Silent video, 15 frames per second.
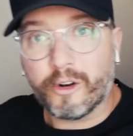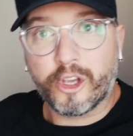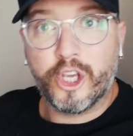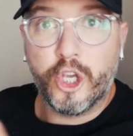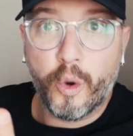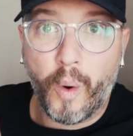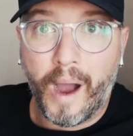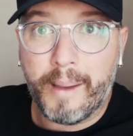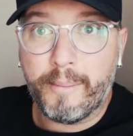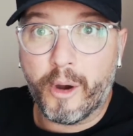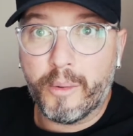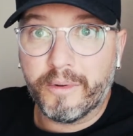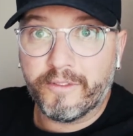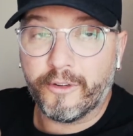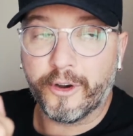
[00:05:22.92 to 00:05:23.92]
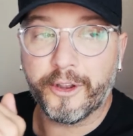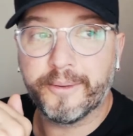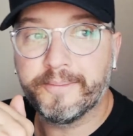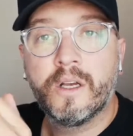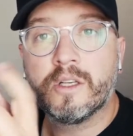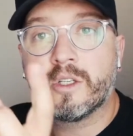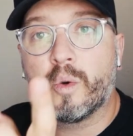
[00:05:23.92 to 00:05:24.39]
QI moment for you.
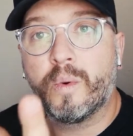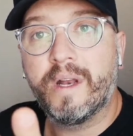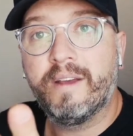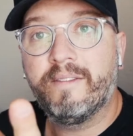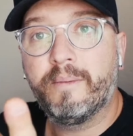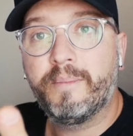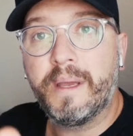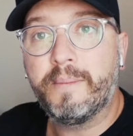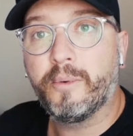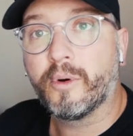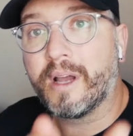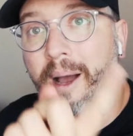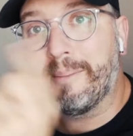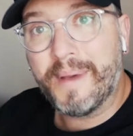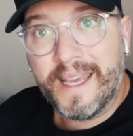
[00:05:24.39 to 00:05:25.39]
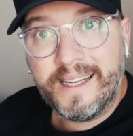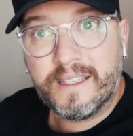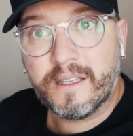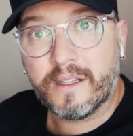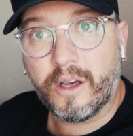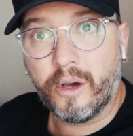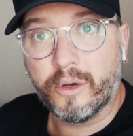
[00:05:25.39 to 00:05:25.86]
So whenever people come
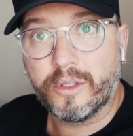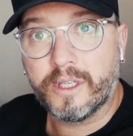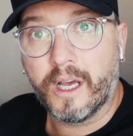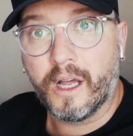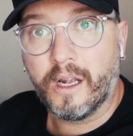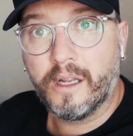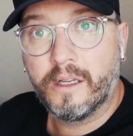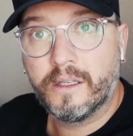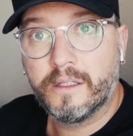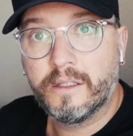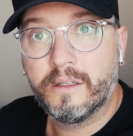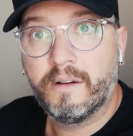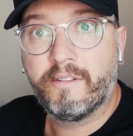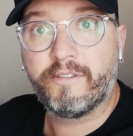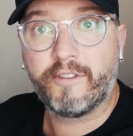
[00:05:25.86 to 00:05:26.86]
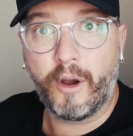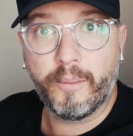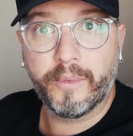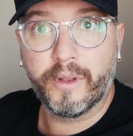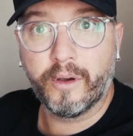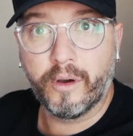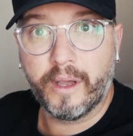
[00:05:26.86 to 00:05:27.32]
into the hotel
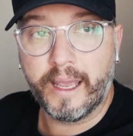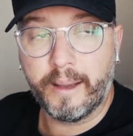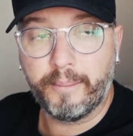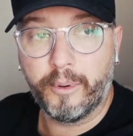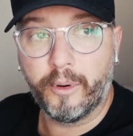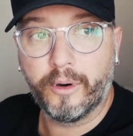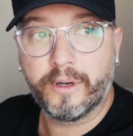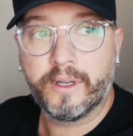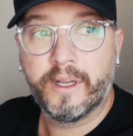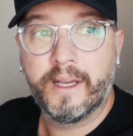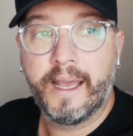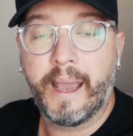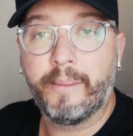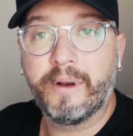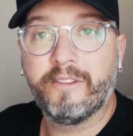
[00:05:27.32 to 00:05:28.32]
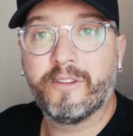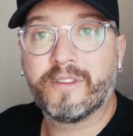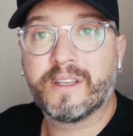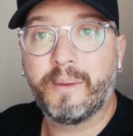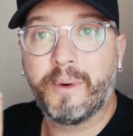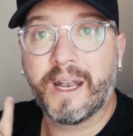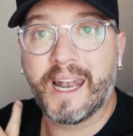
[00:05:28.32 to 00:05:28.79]
from the airport, and whenever
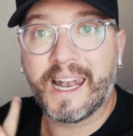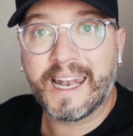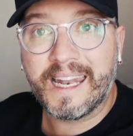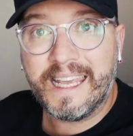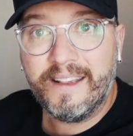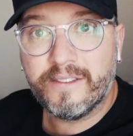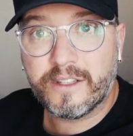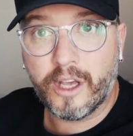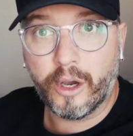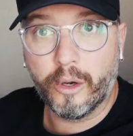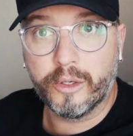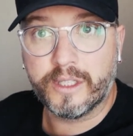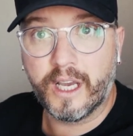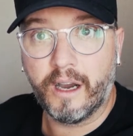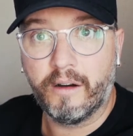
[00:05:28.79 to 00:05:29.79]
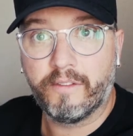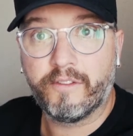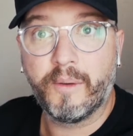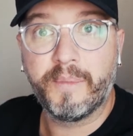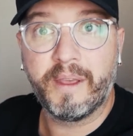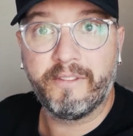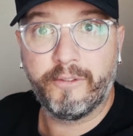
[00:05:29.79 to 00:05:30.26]
someone leaves the hotel
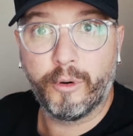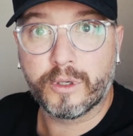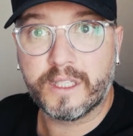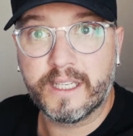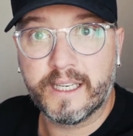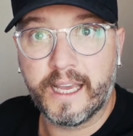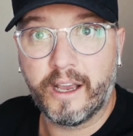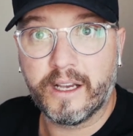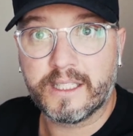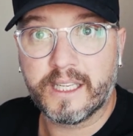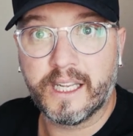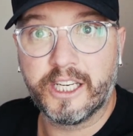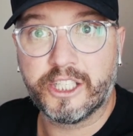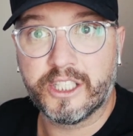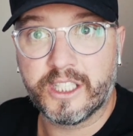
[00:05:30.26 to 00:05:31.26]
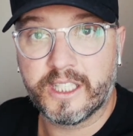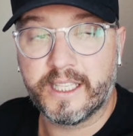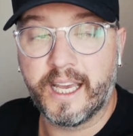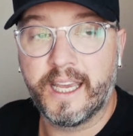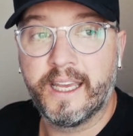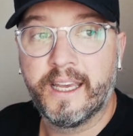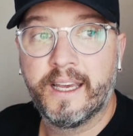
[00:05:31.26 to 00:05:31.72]
from their 14-day isolation
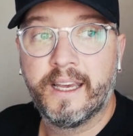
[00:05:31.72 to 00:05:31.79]
stay,